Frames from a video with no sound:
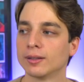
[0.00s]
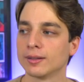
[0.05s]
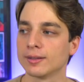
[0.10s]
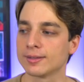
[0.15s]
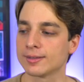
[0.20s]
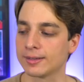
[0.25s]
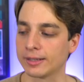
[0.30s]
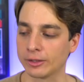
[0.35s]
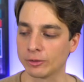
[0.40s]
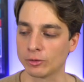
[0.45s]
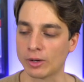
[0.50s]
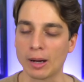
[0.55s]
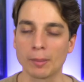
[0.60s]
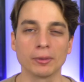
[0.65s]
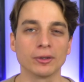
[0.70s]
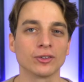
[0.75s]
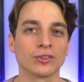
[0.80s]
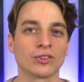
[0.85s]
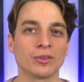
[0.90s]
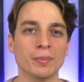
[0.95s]
this like
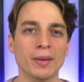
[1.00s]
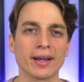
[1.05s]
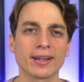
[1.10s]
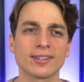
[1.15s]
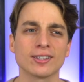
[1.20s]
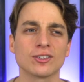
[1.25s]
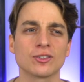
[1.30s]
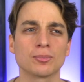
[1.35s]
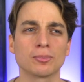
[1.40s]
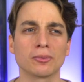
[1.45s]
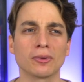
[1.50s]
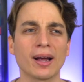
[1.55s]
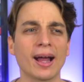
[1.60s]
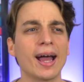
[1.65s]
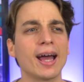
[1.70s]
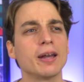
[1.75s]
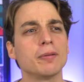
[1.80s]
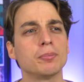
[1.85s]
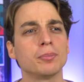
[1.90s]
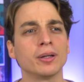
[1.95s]
Robert Zemeckis,
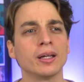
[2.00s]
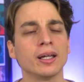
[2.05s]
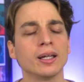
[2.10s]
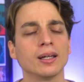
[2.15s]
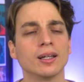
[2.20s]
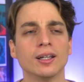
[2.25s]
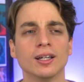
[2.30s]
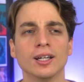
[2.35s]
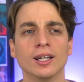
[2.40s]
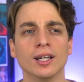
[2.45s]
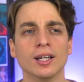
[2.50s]
Brad Pitt,